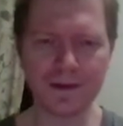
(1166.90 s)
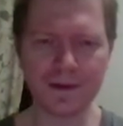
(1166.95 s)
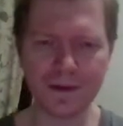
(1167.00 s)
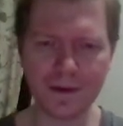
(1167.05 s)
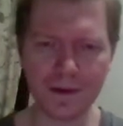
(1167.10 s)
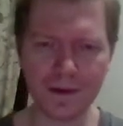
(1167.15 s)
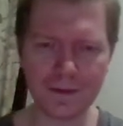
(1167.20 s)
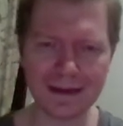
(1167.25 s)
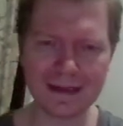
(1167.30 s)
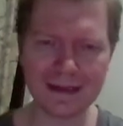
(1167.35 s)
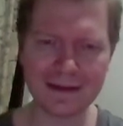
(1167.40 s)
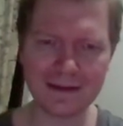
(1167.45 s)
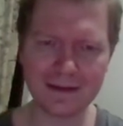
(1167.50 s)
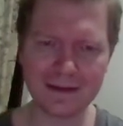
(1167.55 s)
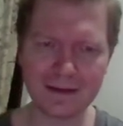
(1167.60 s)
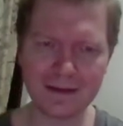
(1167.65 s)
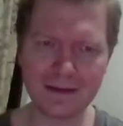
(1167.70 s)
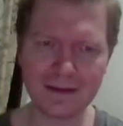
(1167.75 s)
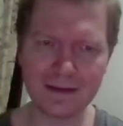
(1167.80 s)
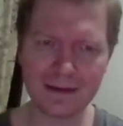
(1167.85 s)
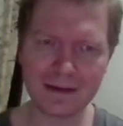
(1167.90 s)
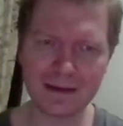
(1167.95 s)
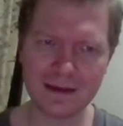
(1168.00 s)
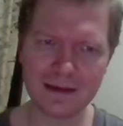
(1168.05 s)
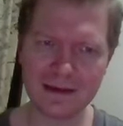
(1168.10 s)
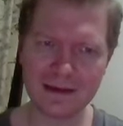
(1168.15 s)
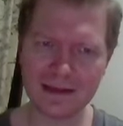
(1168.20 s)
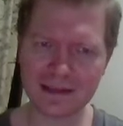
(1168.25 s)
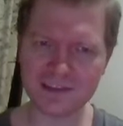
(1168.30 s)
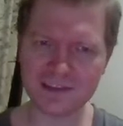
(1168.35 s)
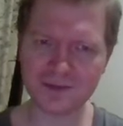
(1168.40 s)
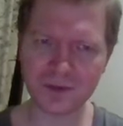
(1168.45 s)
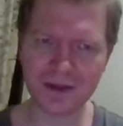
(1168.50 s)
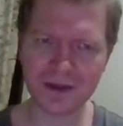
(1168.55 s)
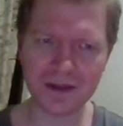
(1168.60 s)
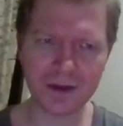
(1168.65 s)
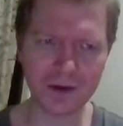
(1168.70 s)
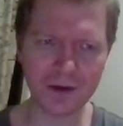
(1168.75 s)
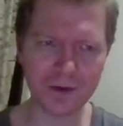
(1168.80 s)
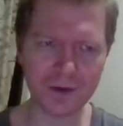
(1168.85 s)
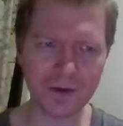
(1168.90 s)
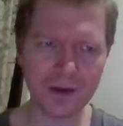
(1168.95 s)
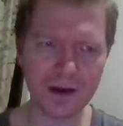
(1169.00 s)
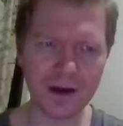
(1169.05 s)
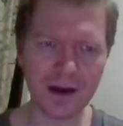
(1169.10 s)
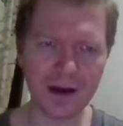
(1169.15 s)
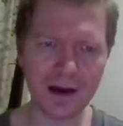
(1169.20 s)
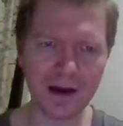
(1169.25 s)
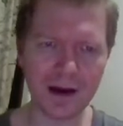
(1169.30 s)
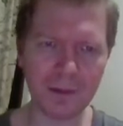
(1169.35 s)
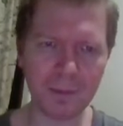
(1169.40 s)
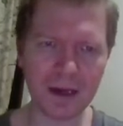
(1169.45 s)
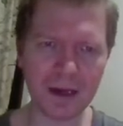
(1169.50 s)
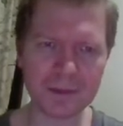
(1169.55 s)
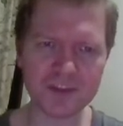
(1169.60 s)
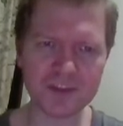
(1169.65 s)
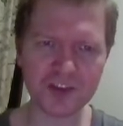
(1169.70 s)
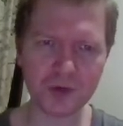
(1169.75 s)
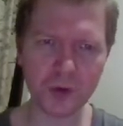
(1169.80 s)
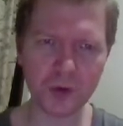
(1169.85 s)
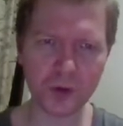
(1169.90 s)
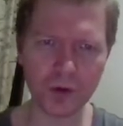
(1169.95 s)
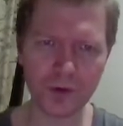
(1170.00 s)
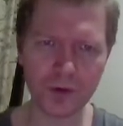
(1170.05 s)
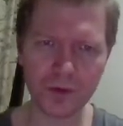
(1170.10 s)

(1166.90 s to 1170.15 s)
All right. Next one here. Popsicooler.